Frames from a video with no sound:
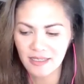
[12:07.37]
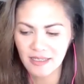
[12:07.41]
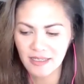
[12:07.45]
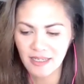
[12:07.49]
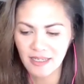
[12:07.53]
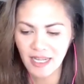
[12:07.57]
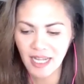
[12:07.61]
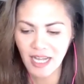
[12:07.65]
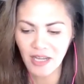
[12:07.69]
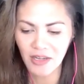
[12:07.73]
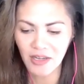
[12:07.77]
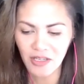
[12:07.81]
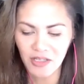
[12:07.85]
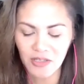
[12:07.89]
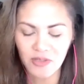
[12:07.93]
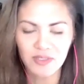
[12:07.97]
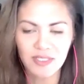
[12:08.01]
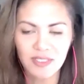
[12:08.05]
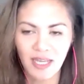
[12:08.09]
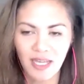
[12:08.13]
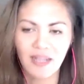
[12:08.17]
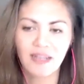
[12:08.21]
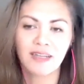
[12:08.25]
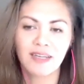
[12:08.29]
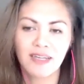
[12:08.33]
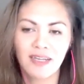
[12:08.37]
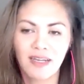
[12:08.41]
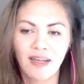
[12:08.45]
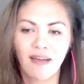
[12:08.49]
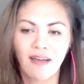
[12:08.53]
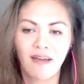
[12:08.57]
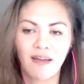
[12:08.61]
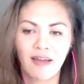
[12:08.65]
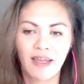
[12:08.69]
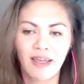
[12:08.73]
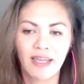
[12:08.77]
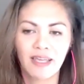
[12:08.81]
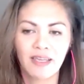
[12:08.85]
how do you tell a
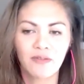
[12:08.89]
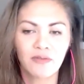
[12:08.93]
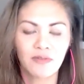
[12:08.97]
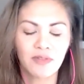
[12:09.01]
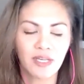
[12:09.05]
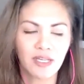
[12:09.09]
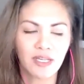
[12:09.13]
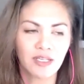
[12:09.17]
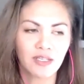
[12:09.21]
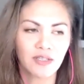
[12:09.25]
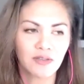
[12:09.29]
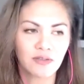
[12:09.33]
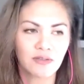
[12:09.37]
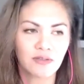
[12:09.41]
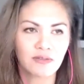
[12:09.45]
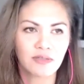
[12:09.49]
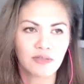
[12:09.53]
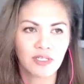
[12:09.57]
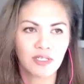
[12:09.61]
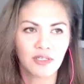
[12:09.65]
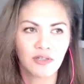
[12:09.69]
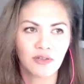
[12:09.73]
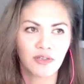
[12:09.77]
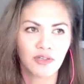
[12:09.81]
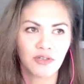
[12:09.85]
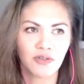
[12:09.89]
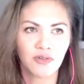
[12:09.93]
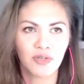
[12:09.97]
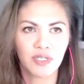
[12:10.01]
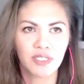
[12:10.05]
guy that you're